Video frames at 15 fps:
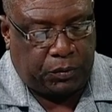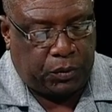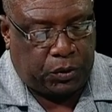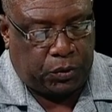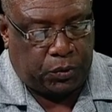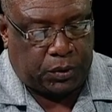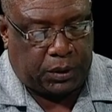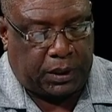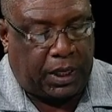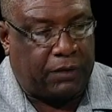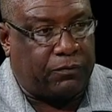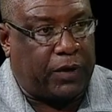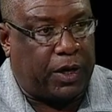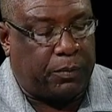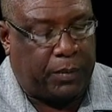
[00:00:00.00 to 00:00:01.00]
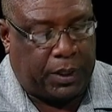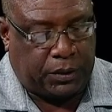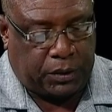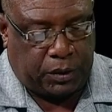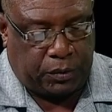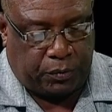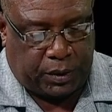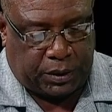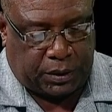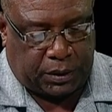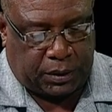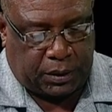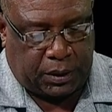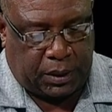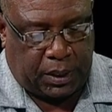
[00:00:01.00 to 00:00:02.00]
reducing environmental risks